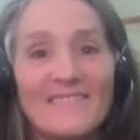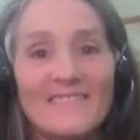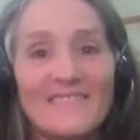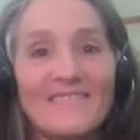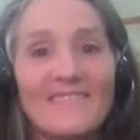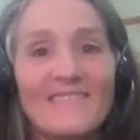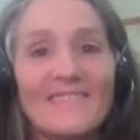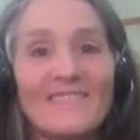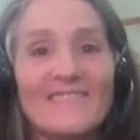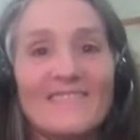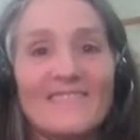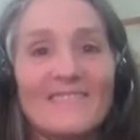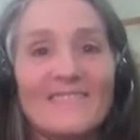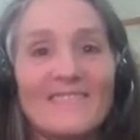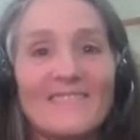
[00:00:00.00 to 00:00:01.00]

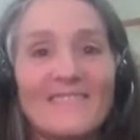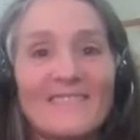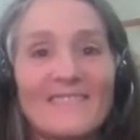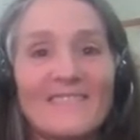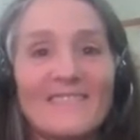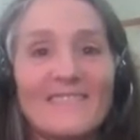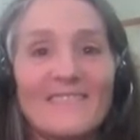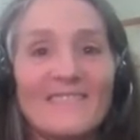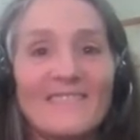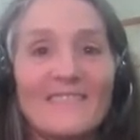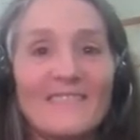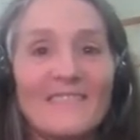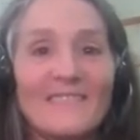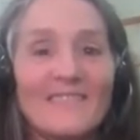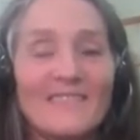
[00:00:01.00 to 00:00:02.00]

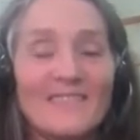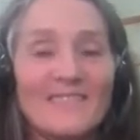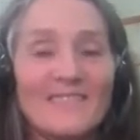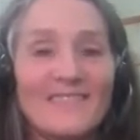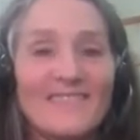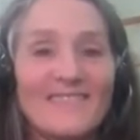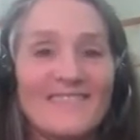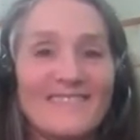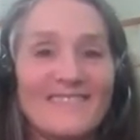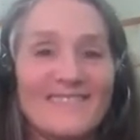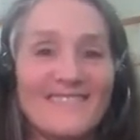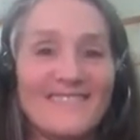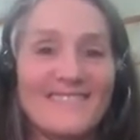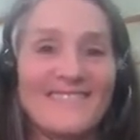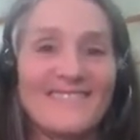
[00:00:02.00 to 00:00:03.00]

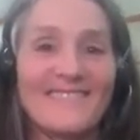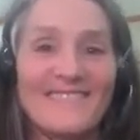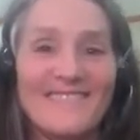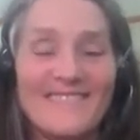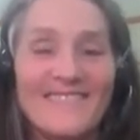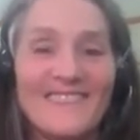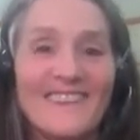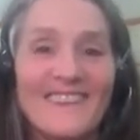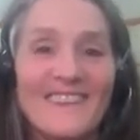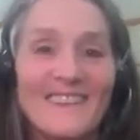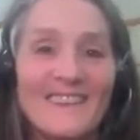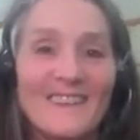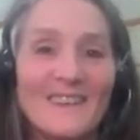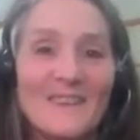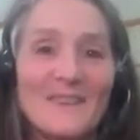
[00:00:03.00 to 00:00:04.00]

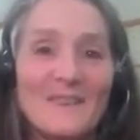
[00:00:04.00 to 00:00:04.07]
This person isn't speaking.